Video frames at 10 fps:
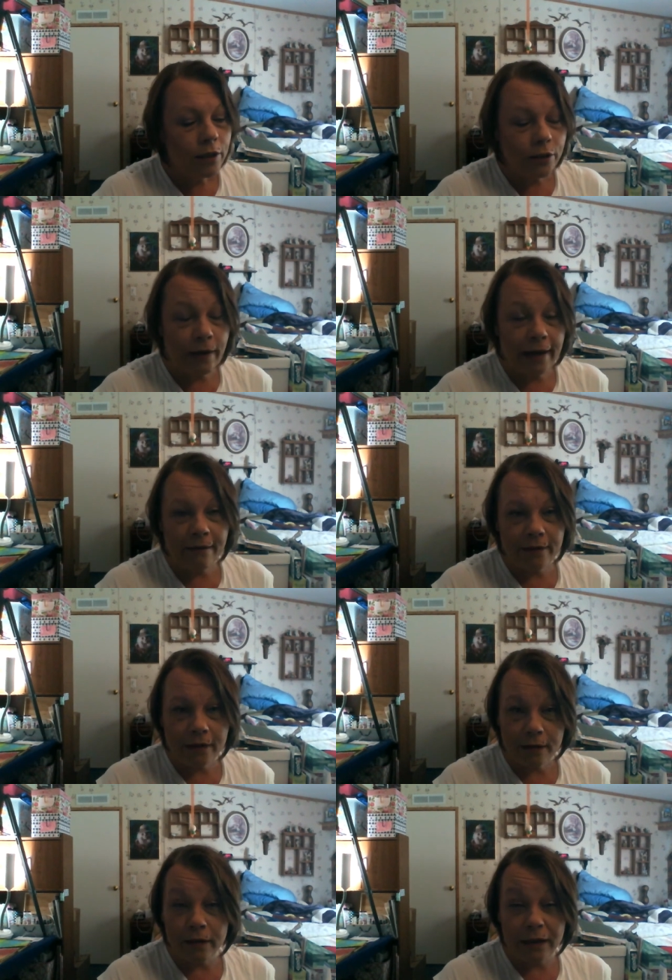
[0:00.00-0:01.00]
So I have
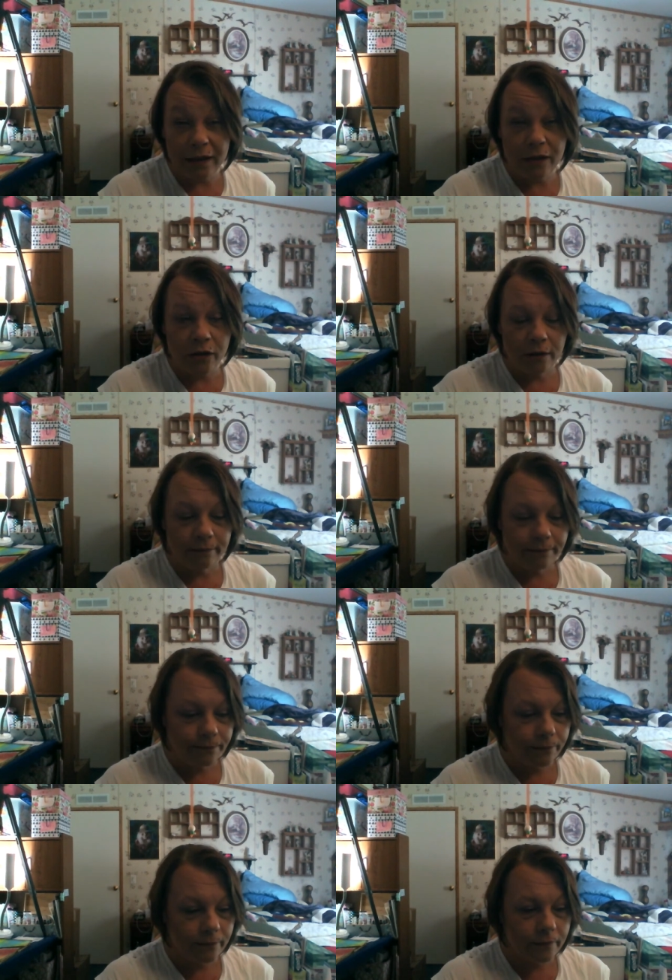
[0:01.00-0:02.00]
this little addiction.
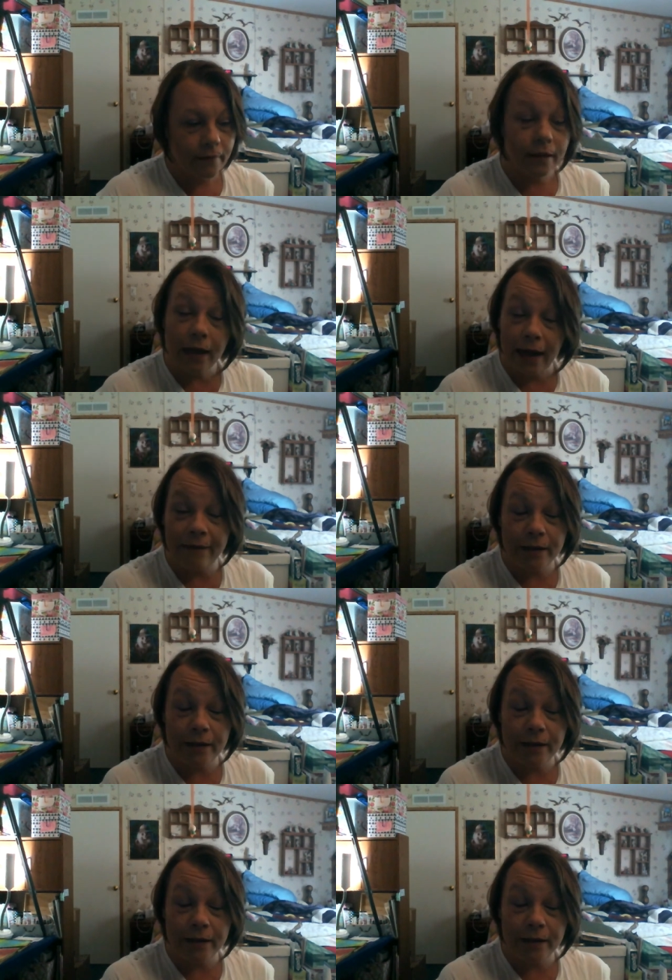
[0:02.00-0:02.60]
I have